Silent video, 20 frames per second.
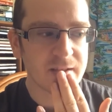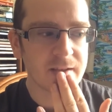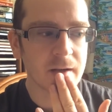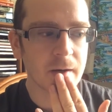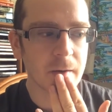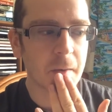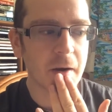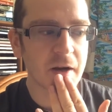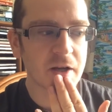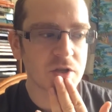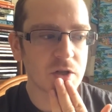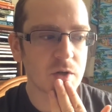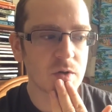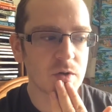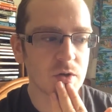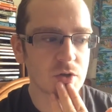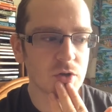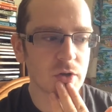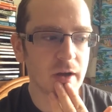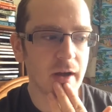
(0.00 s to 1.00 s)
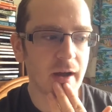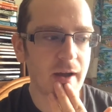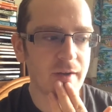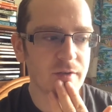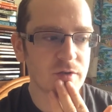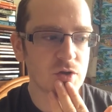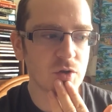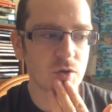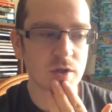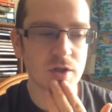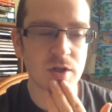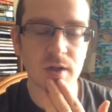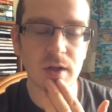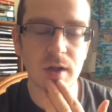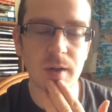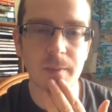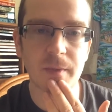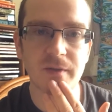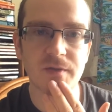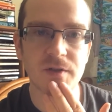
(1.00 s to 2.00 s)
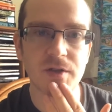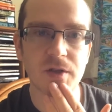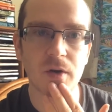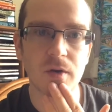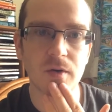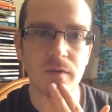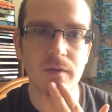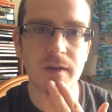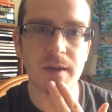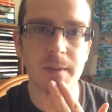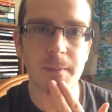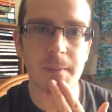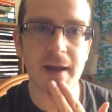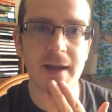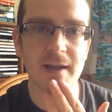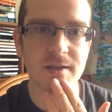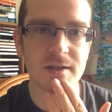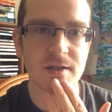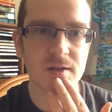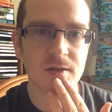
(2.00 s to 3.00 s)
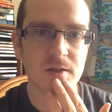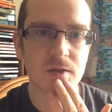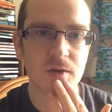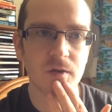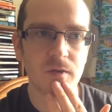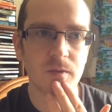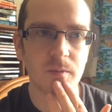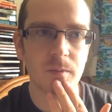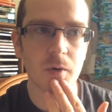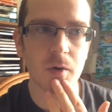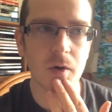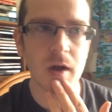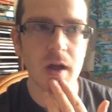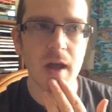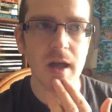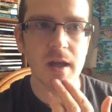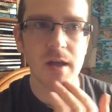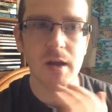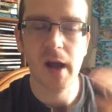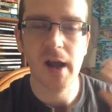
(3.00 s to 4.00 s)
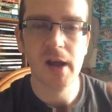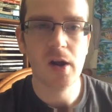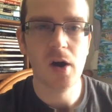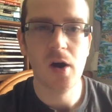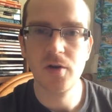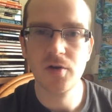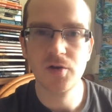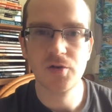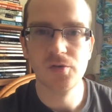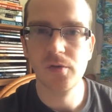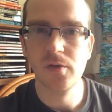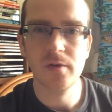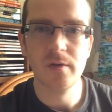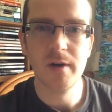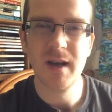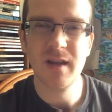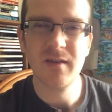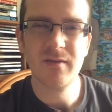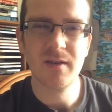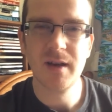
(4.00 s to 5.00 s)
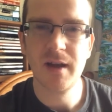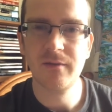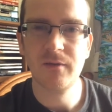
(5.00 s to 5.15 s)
You know, I have enjoyed doing a little bit of photography in the past and stuff, but you know, I can't draw anything.